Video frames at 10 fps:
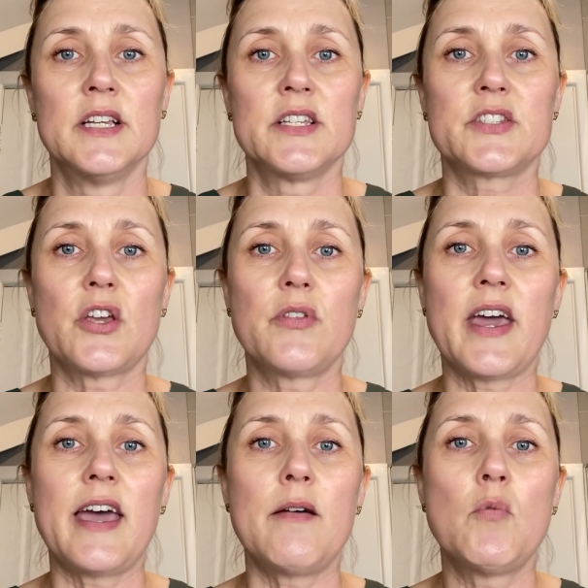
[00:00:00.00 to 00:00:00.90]
So
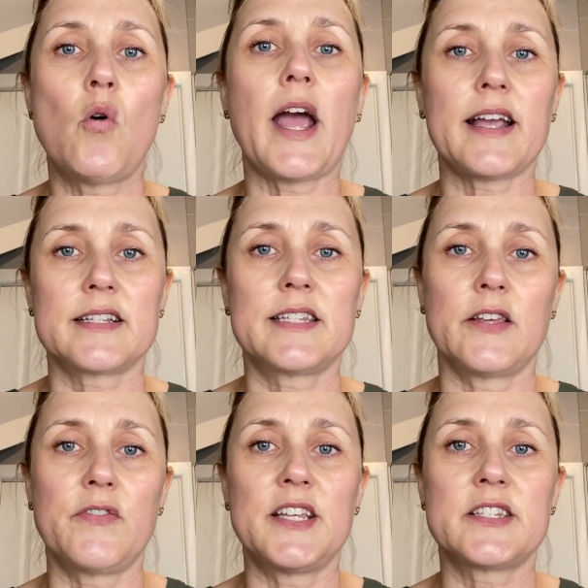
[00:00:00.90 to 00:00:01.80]
they're more
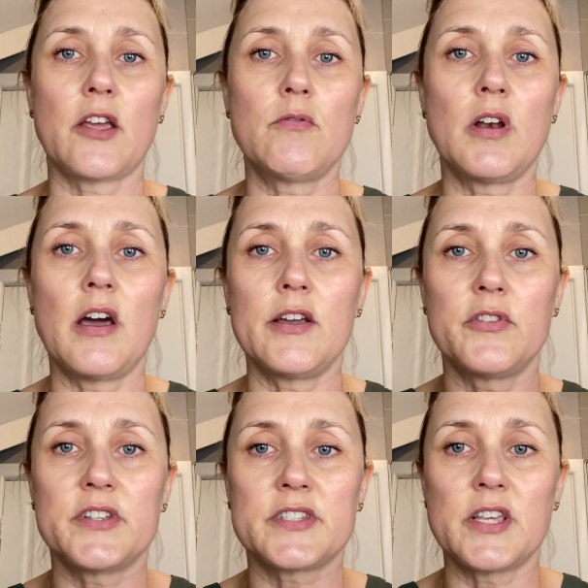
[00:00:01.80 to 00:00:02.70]
active, they don't lie
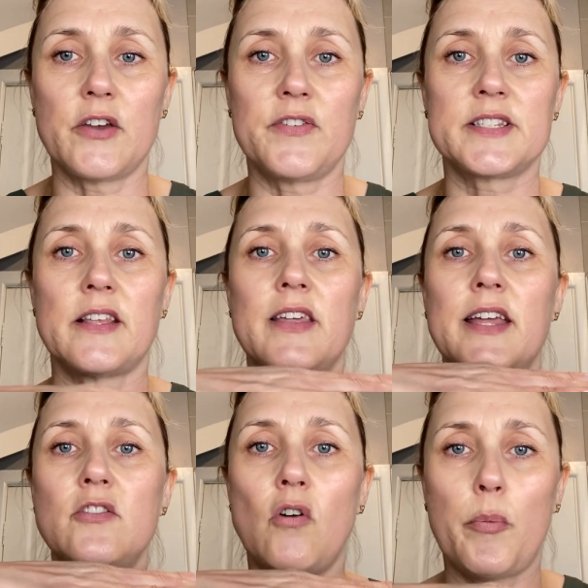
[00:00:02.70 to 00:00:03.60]
on the surface, so
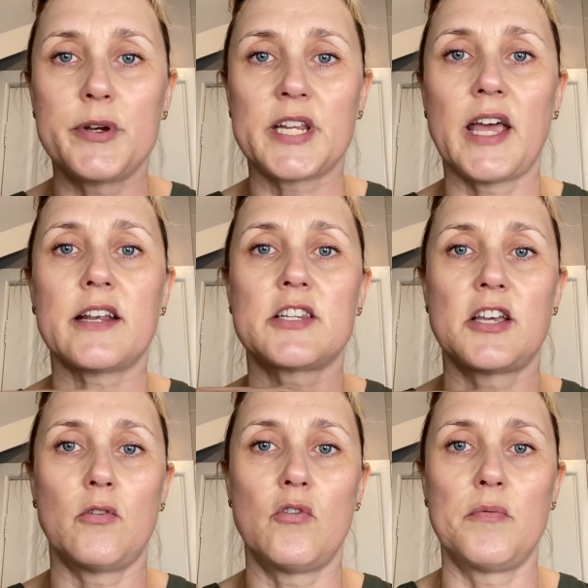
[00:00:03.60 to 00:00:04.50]
they're not a
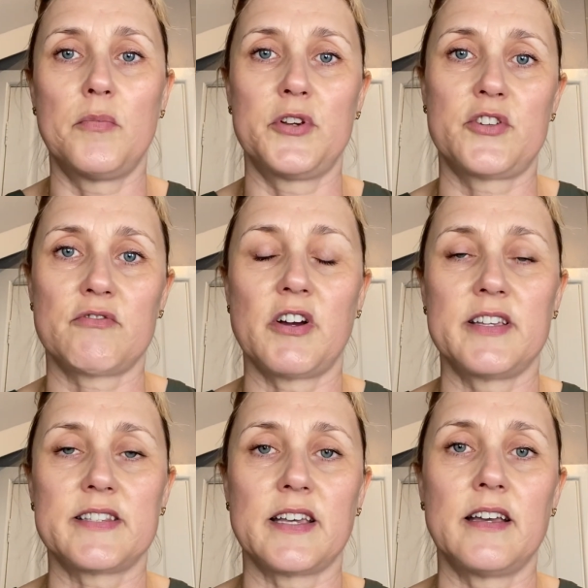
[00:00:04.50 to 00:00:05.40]
protector or a
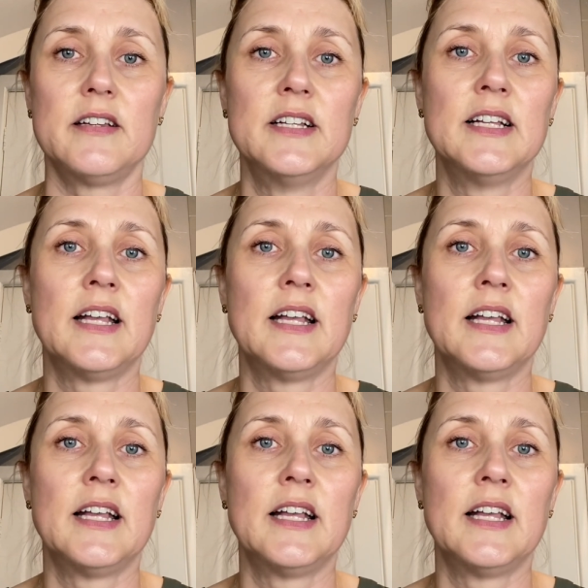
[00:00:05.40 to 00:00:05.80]
moisturiser.